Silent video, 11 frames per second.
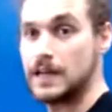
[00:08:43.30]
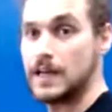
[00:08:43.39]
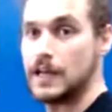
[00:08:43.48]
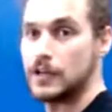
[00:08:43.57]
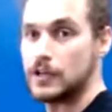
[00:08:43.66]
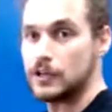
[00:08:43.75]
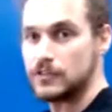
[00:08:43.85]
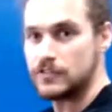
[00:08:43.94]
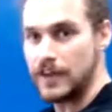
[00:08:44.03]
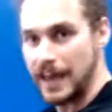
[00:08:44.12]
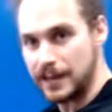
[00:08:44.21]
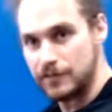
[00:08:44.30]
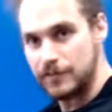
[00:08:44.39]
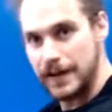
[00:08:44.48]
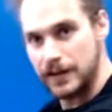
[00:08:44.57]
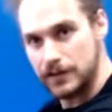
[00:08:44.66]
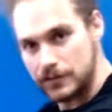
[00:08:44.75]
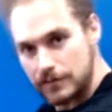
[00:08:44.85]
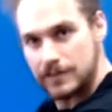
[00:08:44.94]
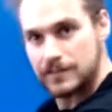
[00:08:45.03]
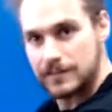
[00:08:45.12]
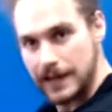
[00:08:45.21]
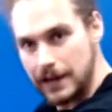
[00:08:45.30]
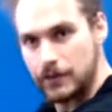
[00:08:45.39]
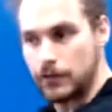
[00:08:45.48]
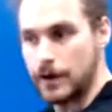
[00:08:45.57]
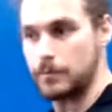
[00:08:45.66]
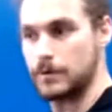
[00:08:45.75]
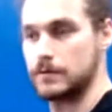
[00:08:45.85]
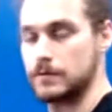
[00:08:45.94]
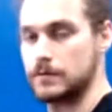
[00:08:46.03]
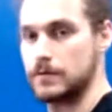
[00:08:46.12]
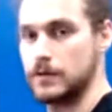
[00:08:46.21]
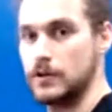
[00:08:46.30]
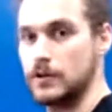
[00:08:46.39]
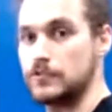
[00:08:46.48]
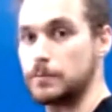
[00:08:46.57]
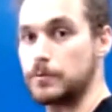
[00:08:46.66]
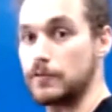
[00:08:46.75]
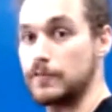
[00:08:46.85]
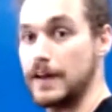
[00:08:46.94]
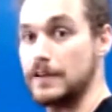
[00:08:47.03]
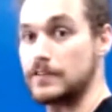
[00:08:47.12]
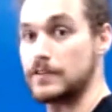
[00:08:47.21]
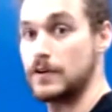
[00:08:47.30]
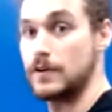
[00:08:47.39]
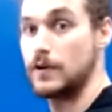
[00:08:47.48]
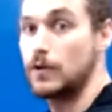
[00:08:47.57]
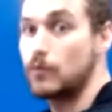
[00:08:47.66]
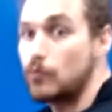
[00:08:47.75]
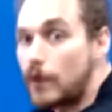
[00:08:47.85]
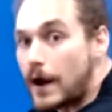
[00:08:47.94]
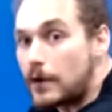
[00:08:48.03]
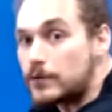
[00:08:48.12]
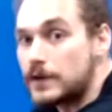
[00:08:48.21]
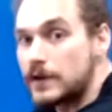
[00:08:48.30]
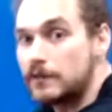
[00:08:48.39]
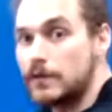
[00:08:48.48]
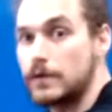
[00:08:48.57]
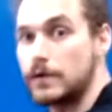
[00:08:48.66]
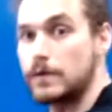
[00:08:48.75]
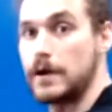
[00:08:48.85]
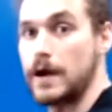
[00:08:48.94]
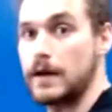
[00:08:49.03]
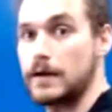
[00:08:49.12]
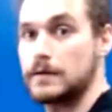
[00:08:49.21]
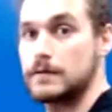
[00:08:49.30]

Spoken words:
And take advantage of this leg grip to prevent rounding of the lower back.